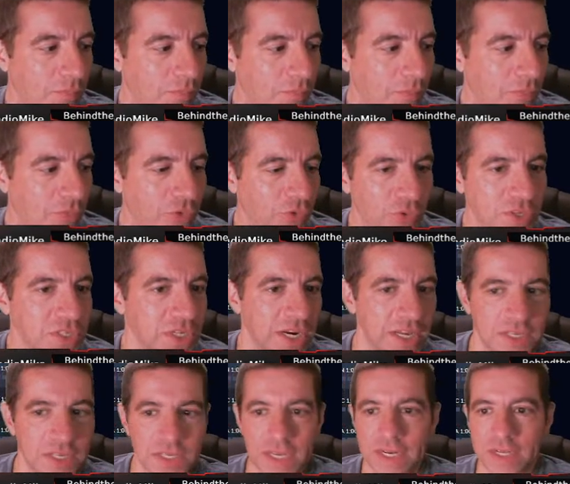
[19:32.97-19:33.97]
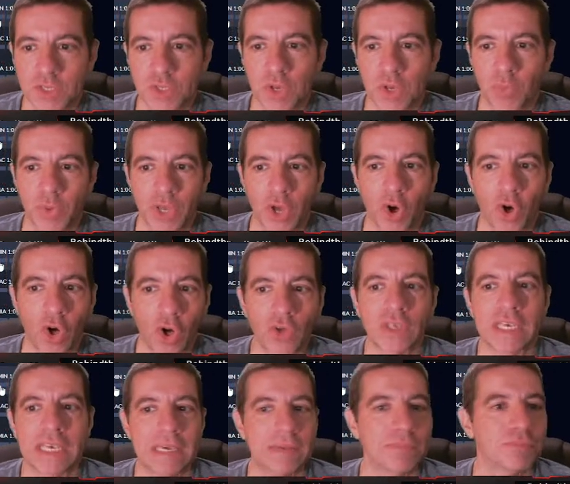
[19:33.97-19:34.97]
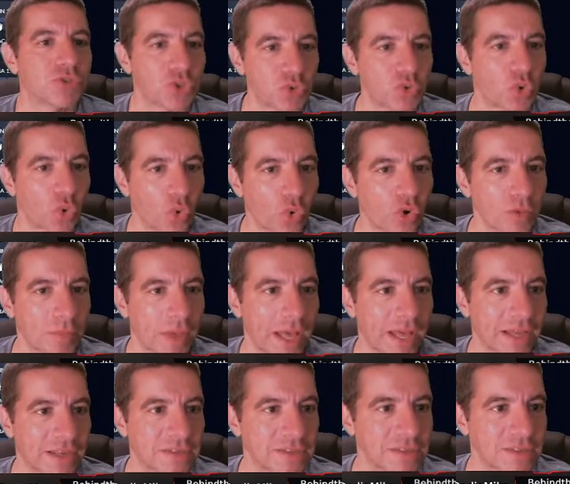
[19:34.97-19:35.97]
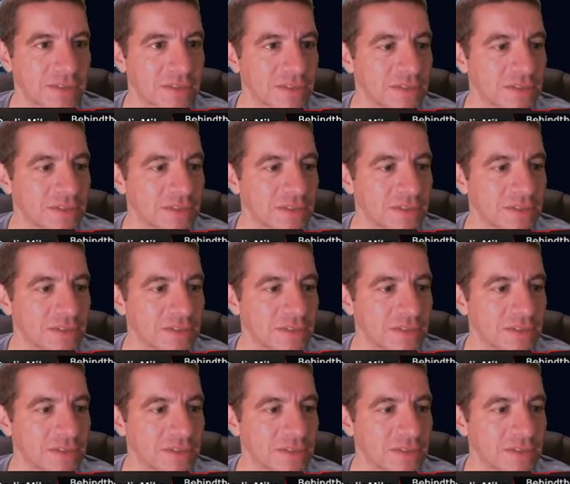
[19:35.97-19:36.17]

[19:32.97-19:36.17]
the reason I said is that we all keep two quarterbacks,